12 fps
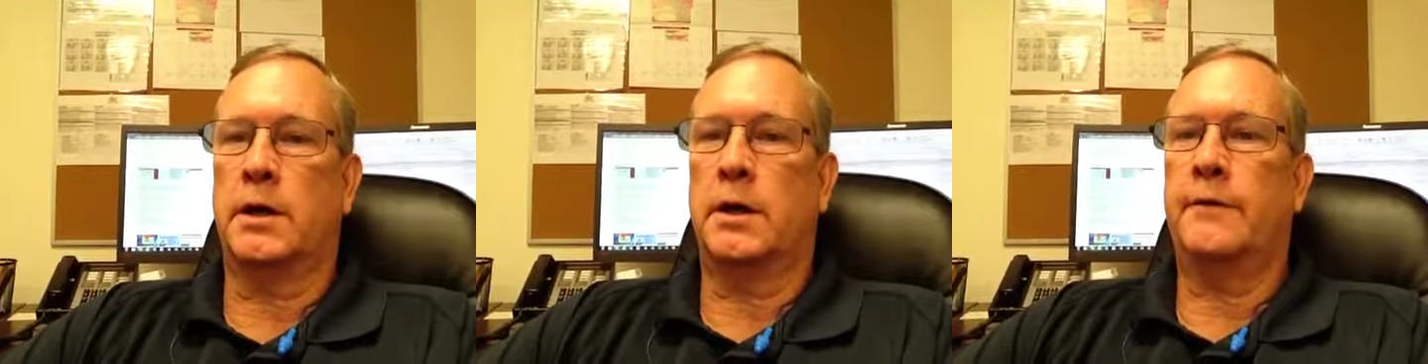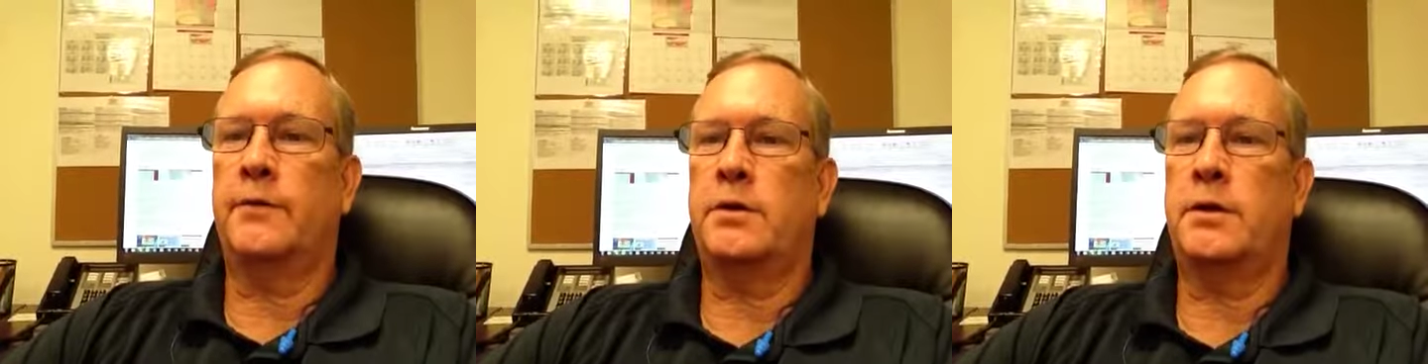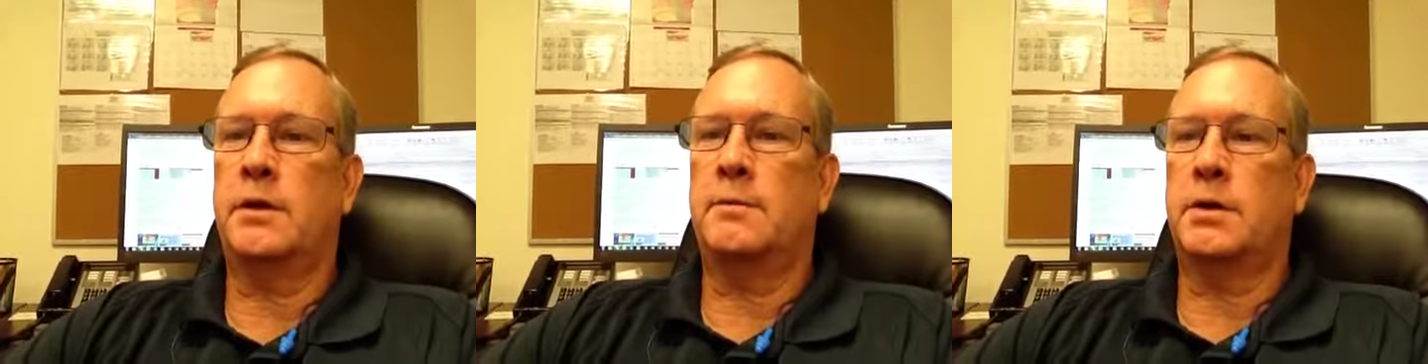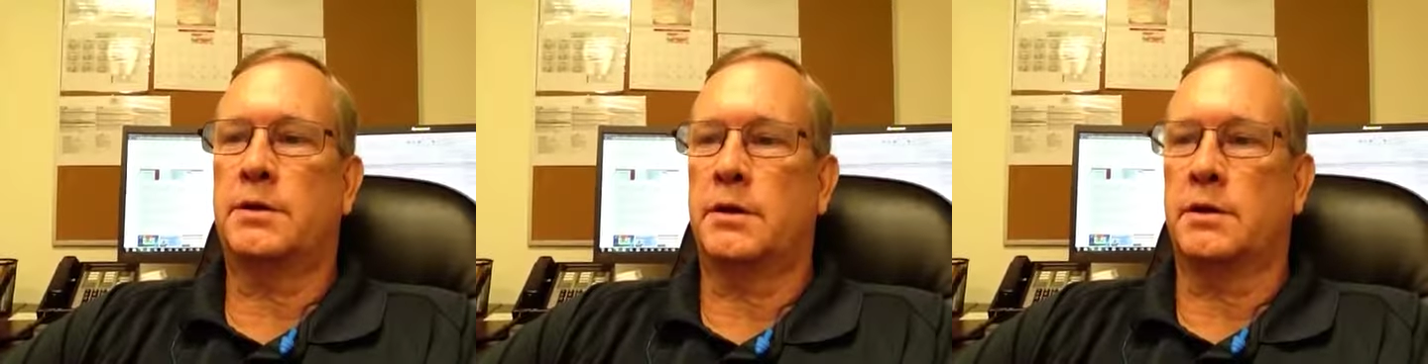everything
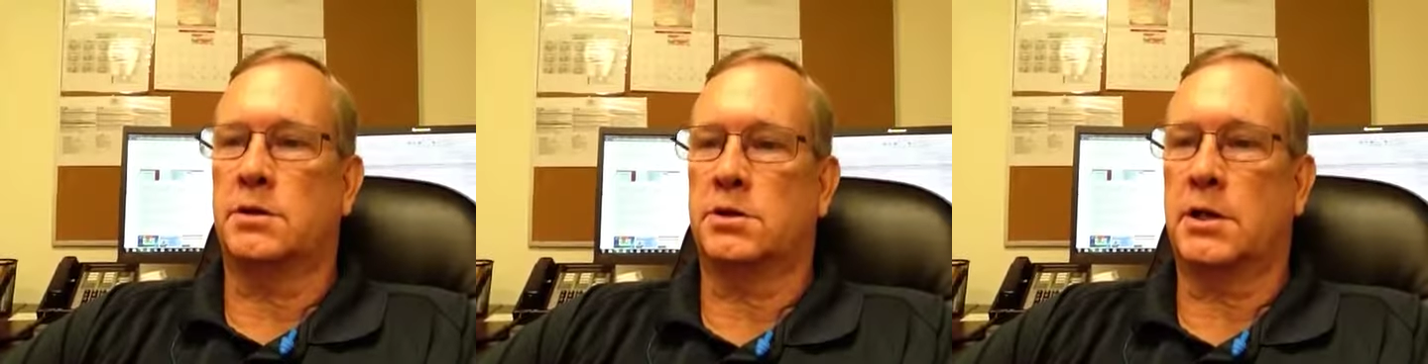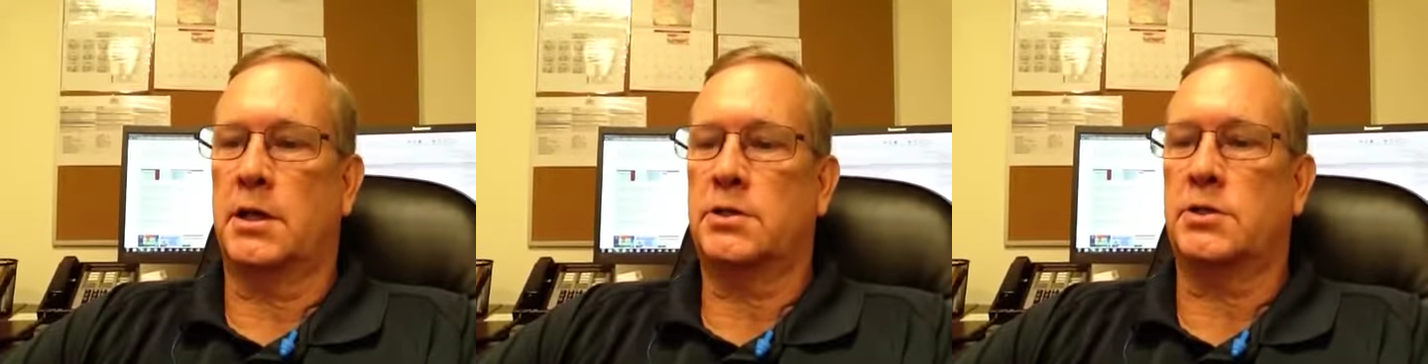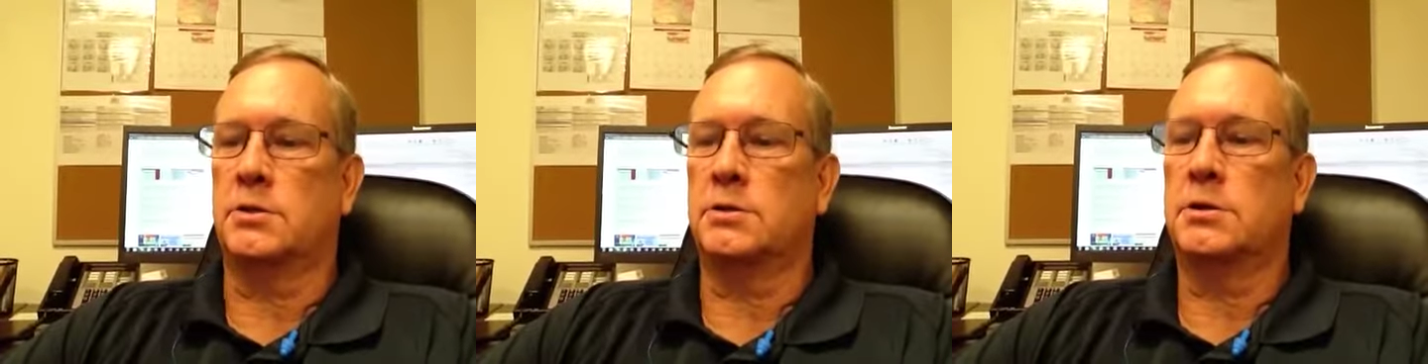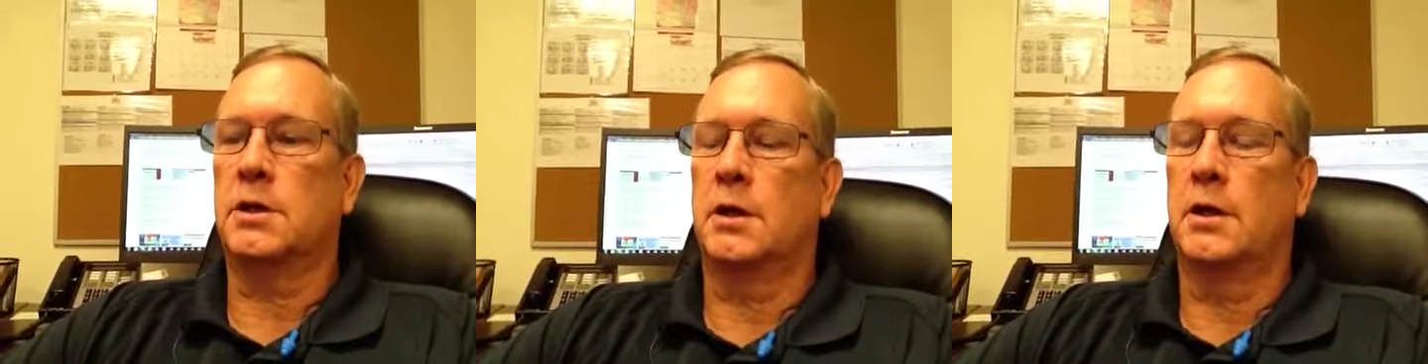but the
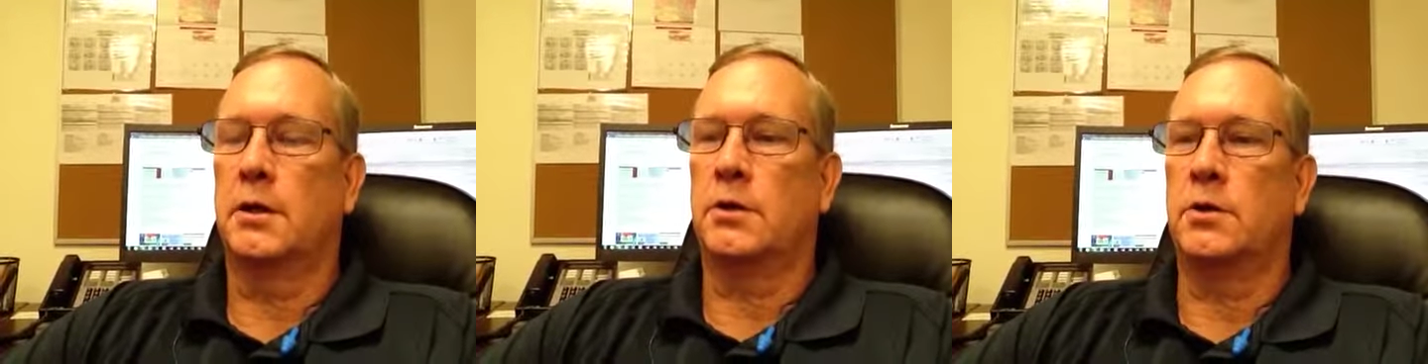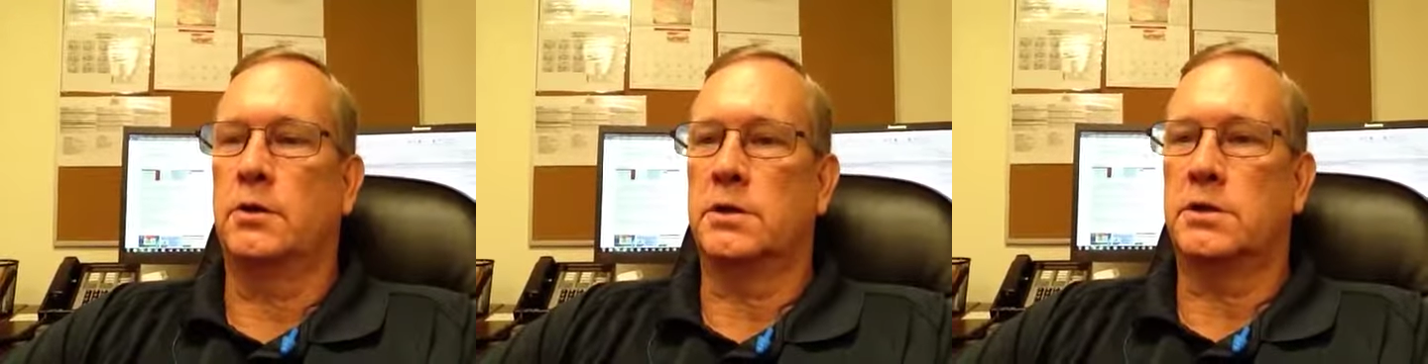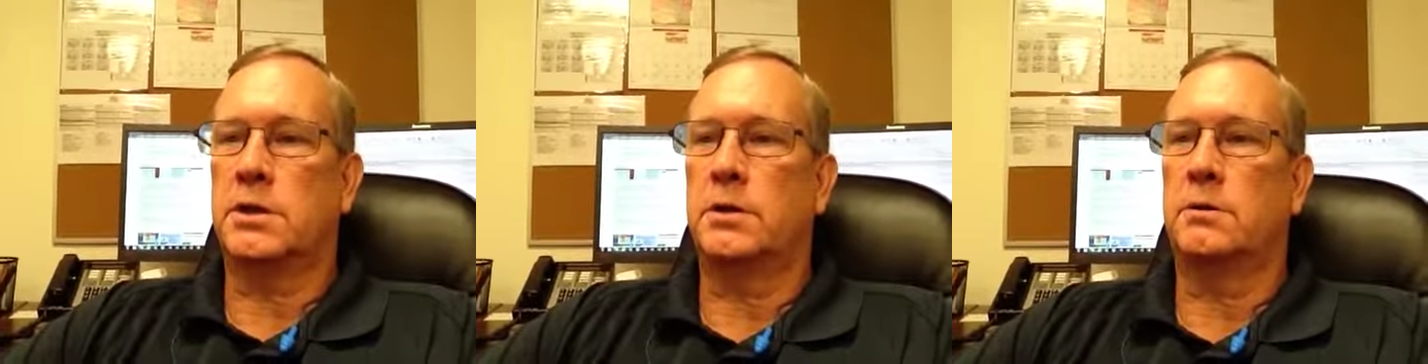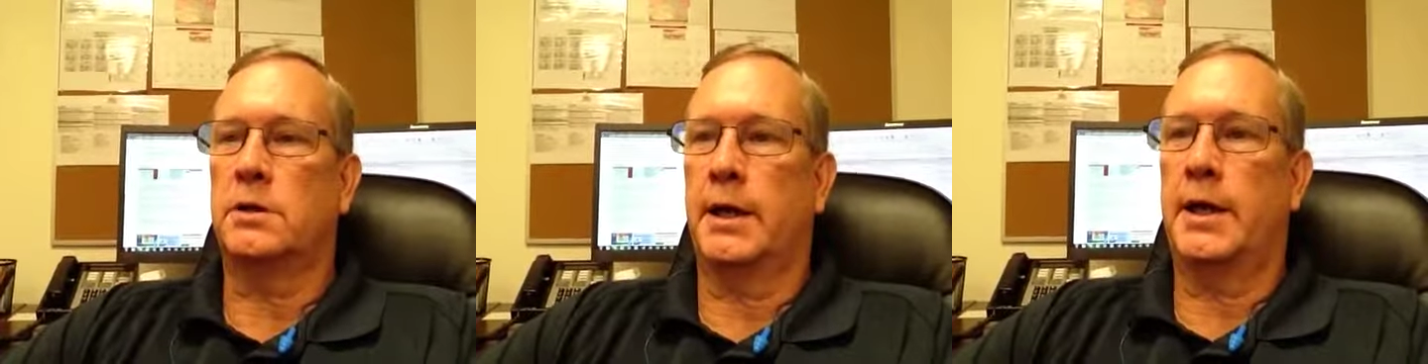discussions, you can
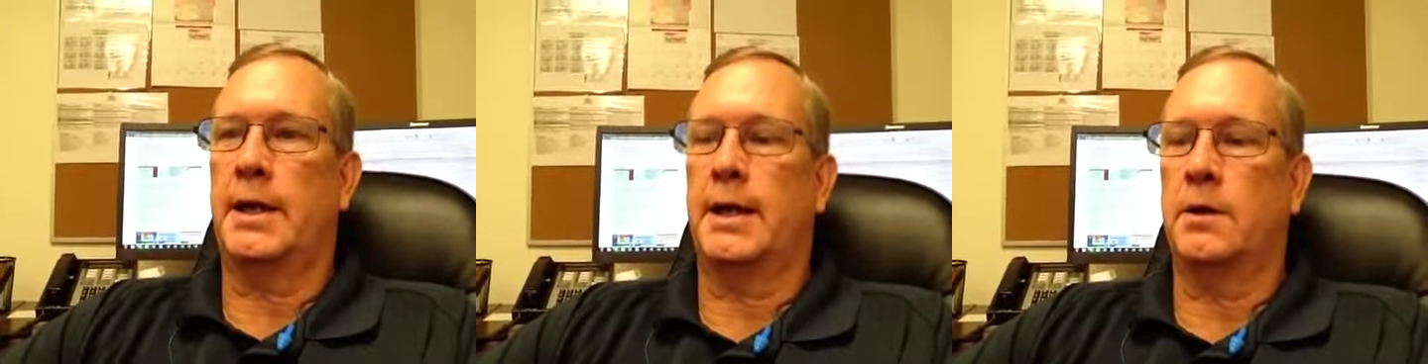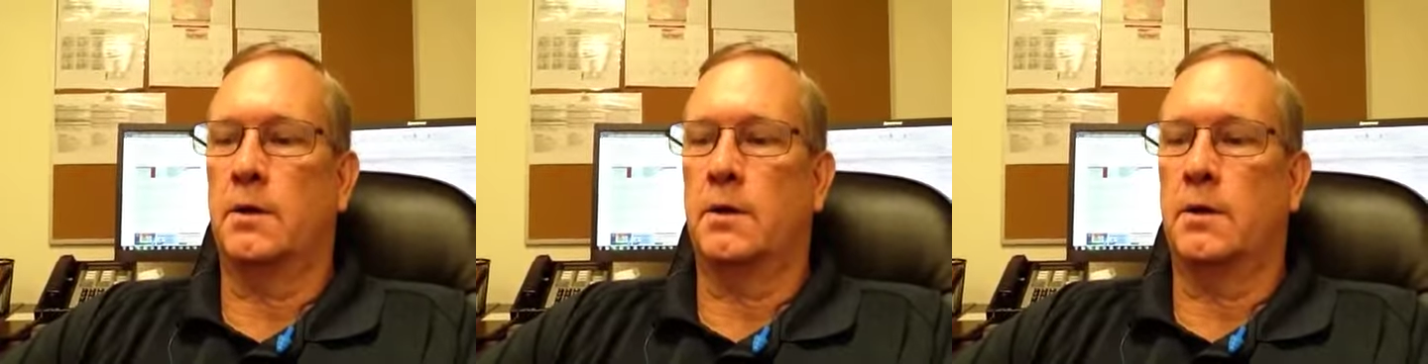still get a